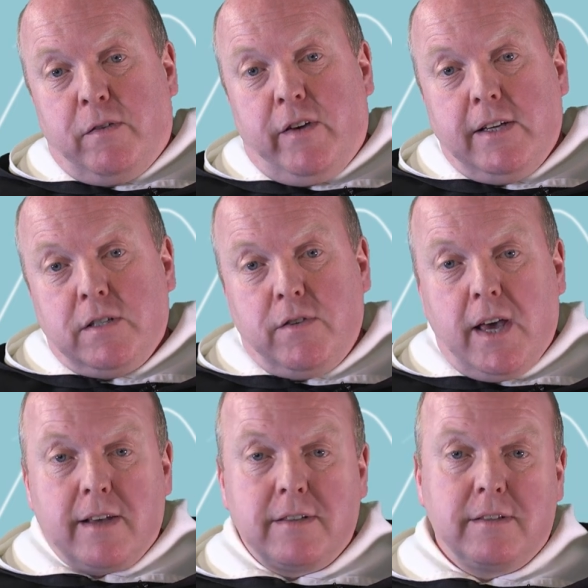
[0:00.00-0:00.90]
Pervasive,
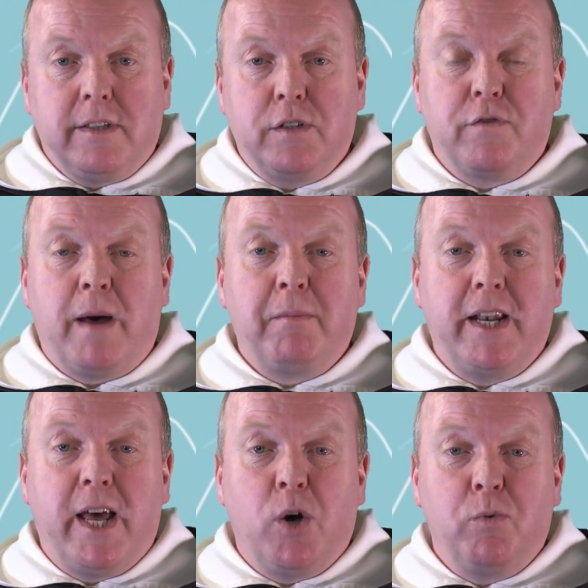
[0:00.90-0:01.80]
yes. His family
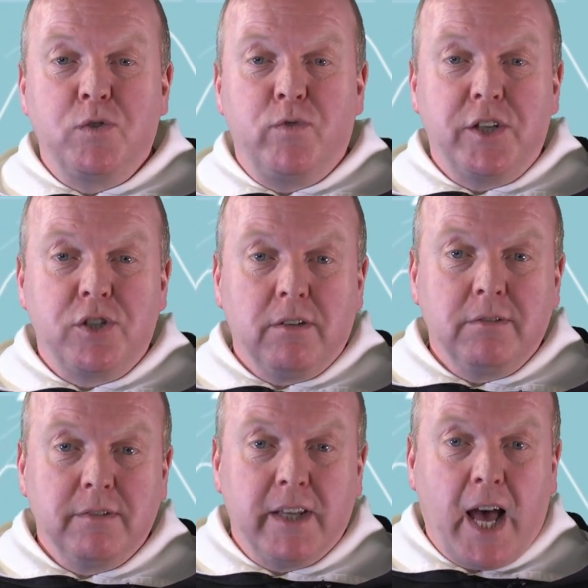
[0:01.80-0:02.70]
now was richer
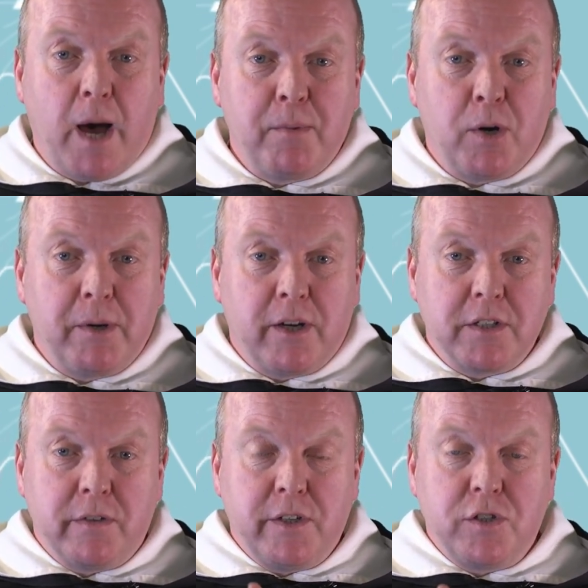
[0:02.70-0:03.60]
and happier
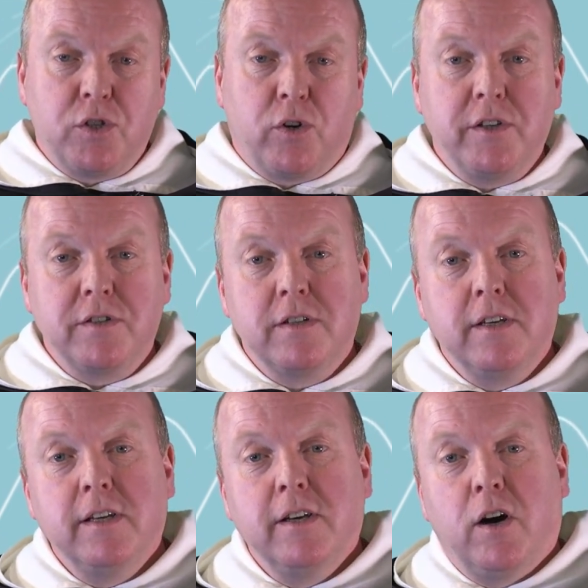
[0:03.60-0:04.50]
because of his choice
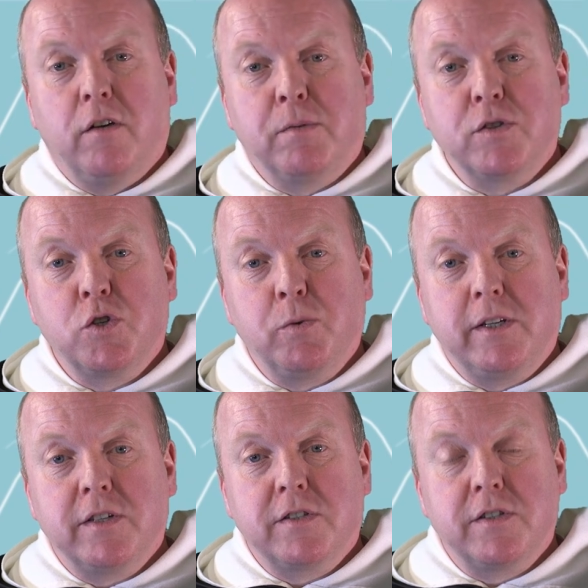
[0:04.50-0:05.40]
of
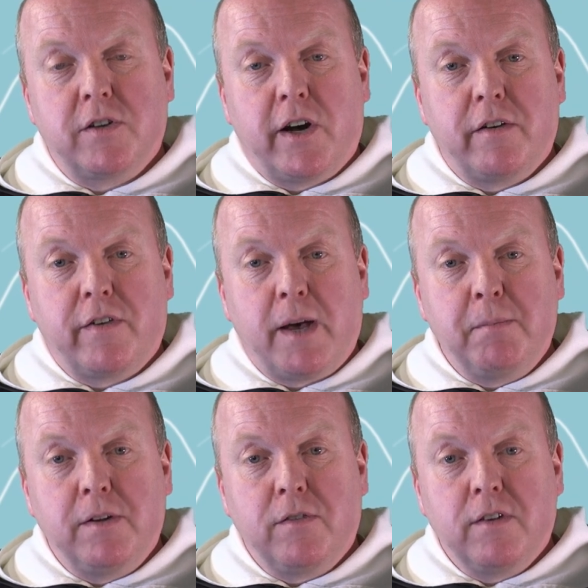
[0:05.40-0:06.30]
pursuing this desire of
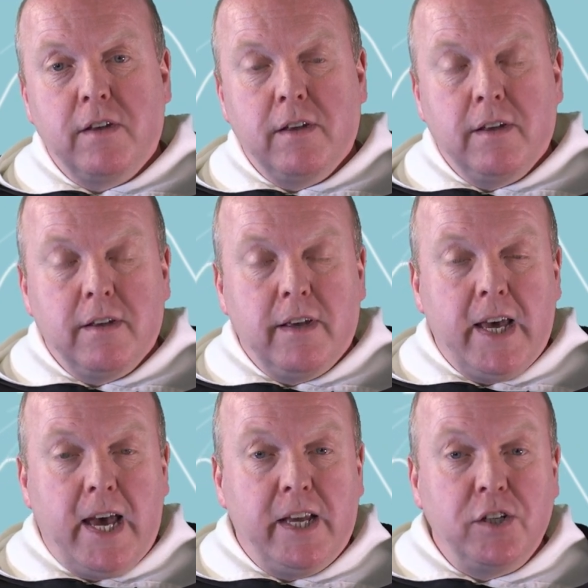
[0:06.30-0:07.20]
happiness.
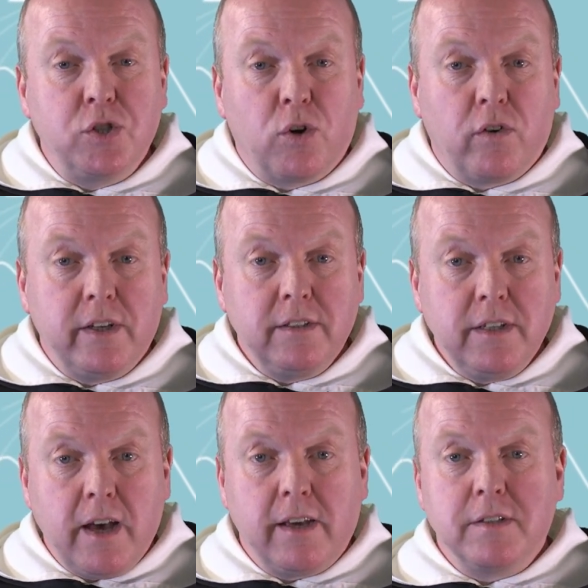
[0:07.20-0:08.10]
Uh, enduring,
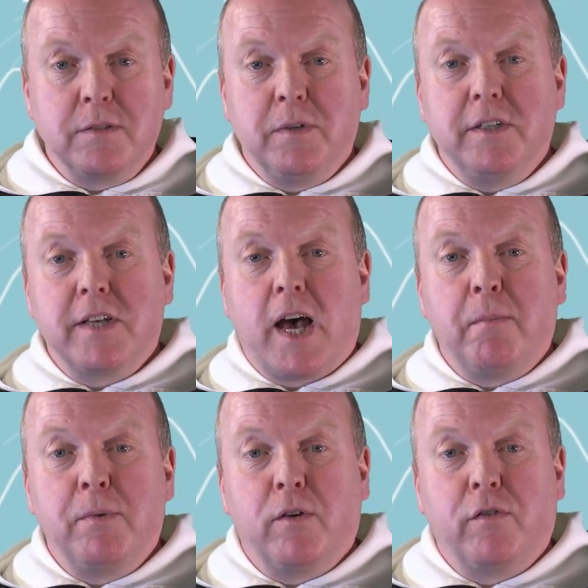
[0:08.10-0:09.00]
yeah, he's, he's
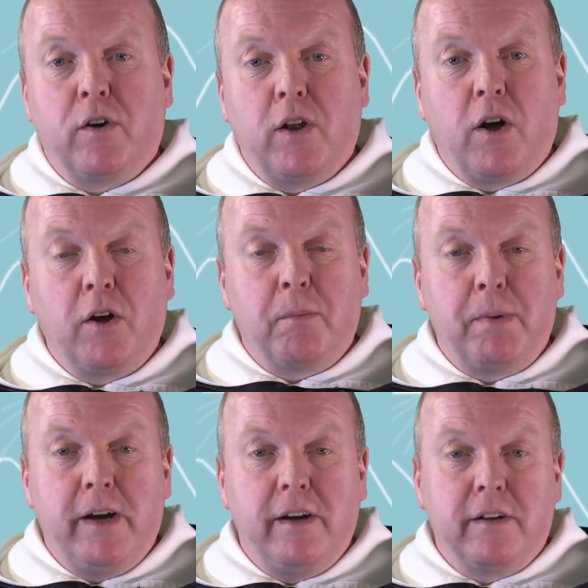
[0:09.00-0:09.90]
happier for a longer
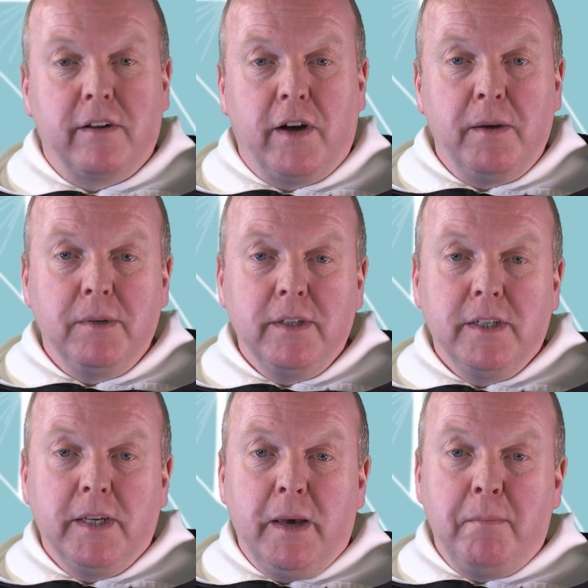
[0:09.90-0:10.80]
period of time,
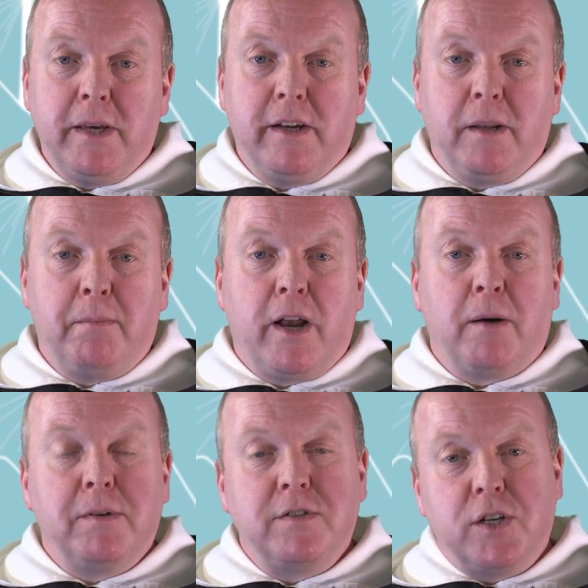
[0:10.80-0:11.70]
uh, being in a
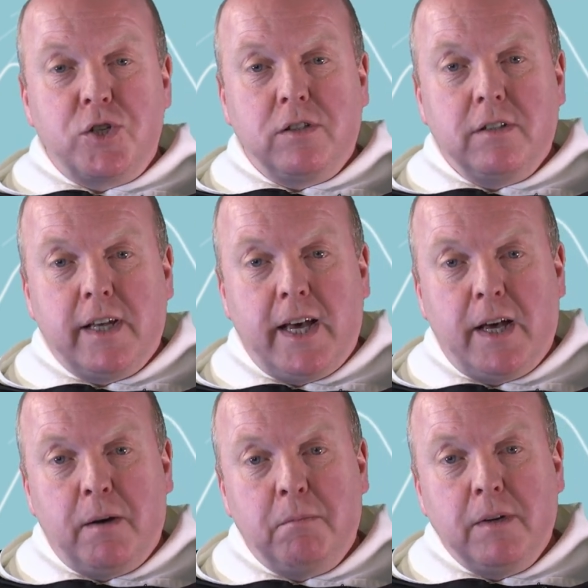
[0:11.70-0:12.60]
better position
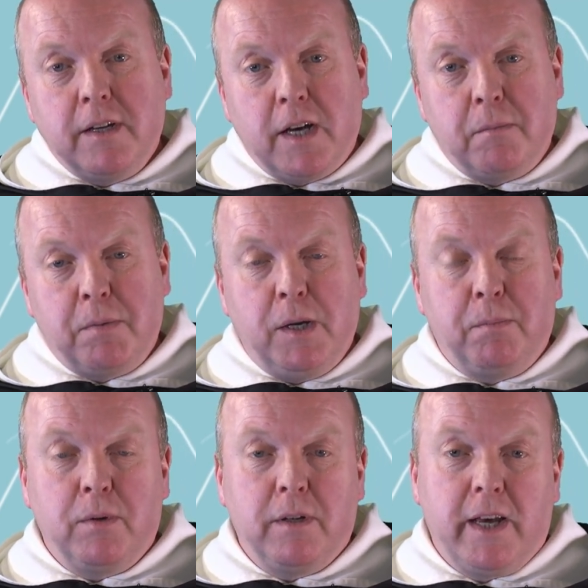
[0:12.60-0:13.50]
um, and
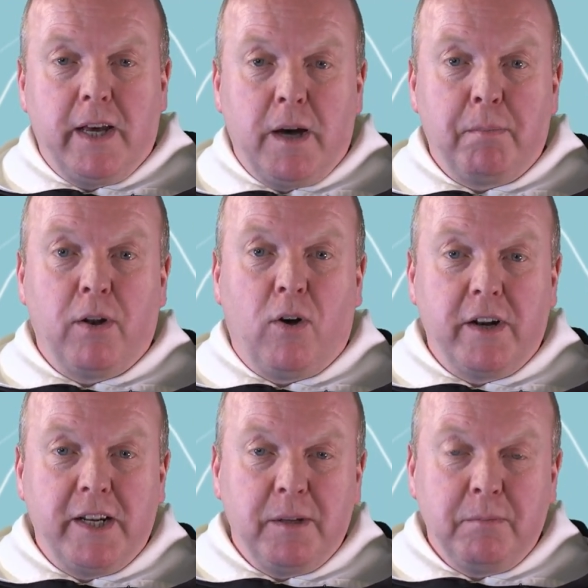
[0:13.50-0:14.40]
people uh,
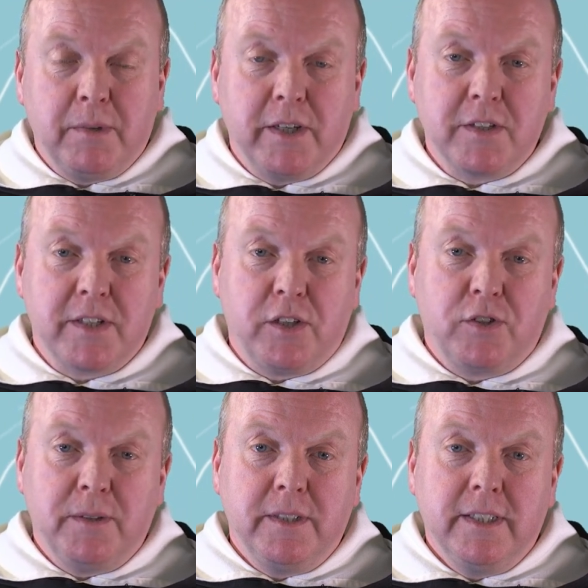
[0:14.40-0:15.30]
applauding him,
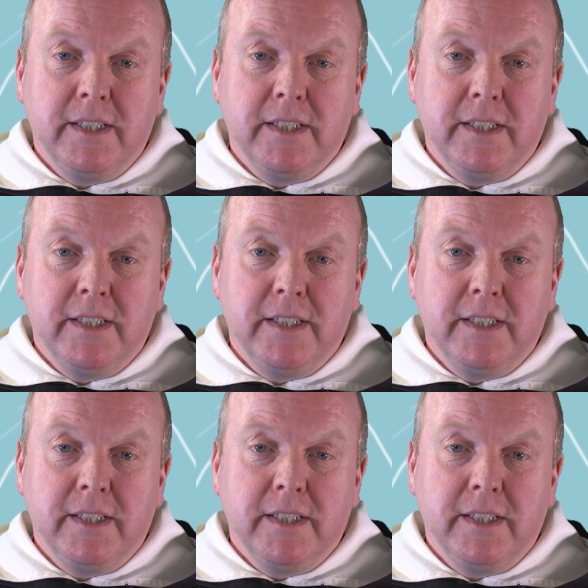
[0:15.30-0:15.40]
etc.